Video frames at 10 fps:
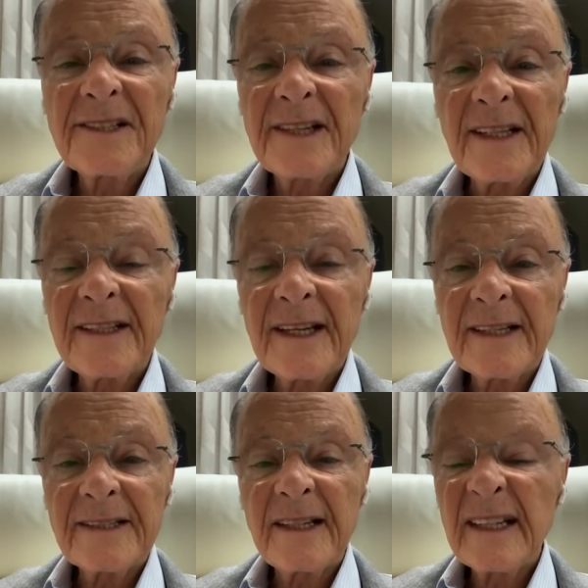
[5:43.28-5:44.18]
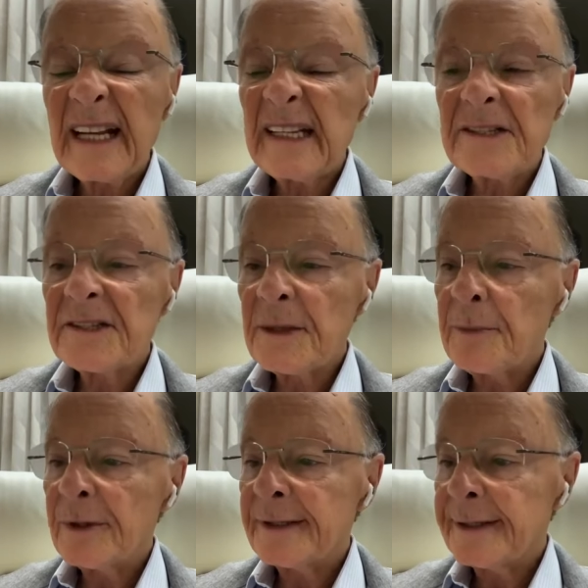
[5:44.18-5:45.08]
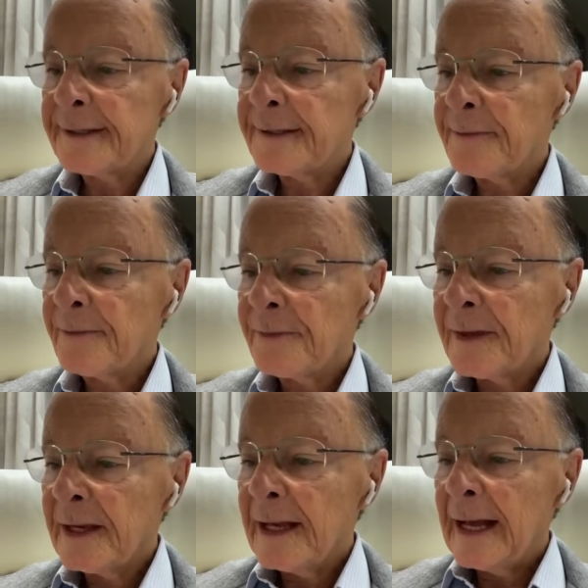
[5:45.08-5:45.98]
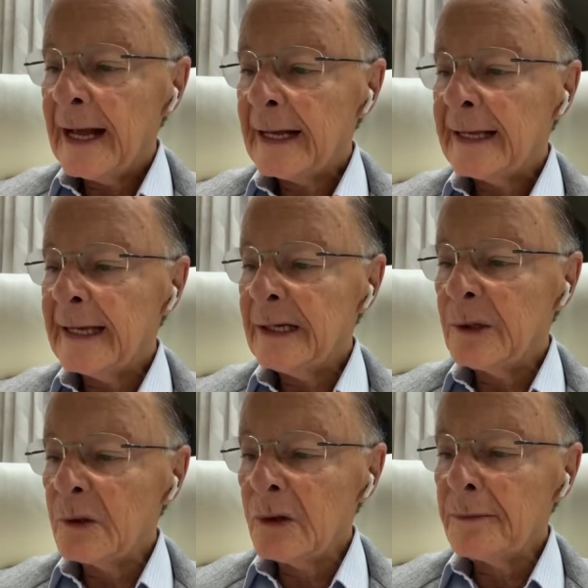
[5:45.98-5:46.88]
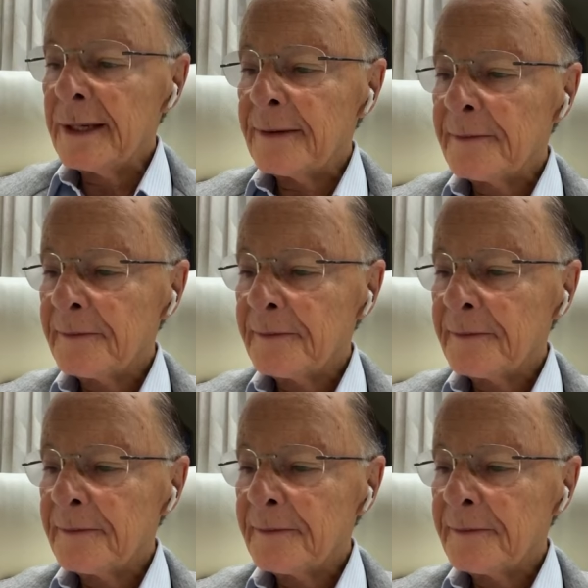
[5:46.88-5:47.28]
But none of this matters. None of this is important.